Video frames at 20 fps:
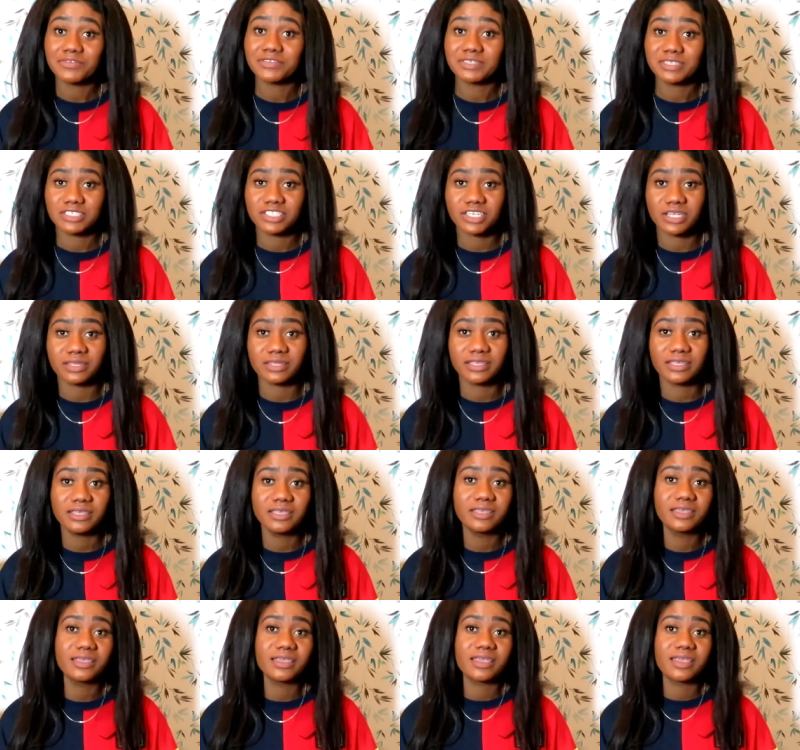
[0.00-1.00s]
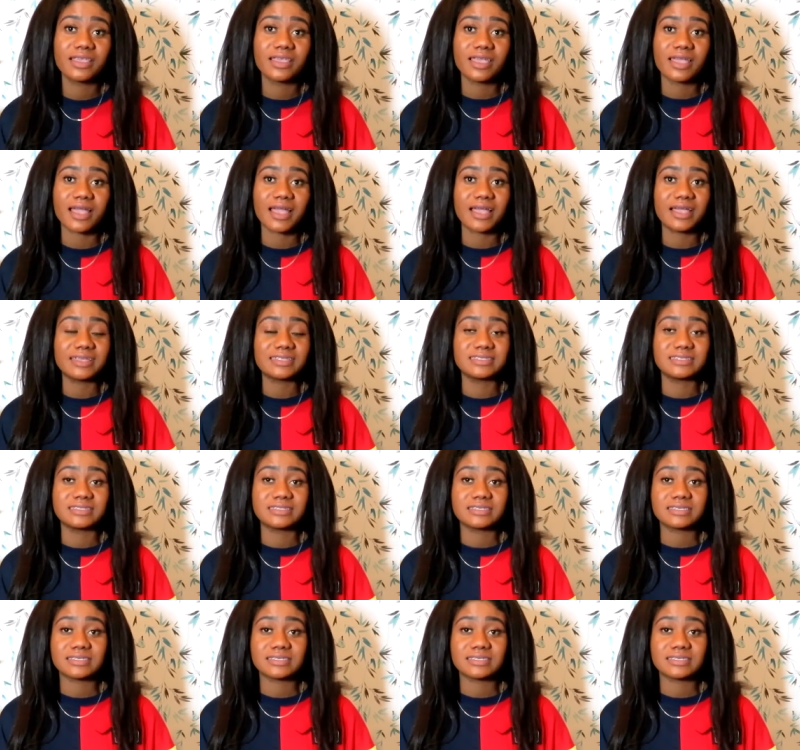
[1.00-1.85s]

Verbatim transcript: is a journey and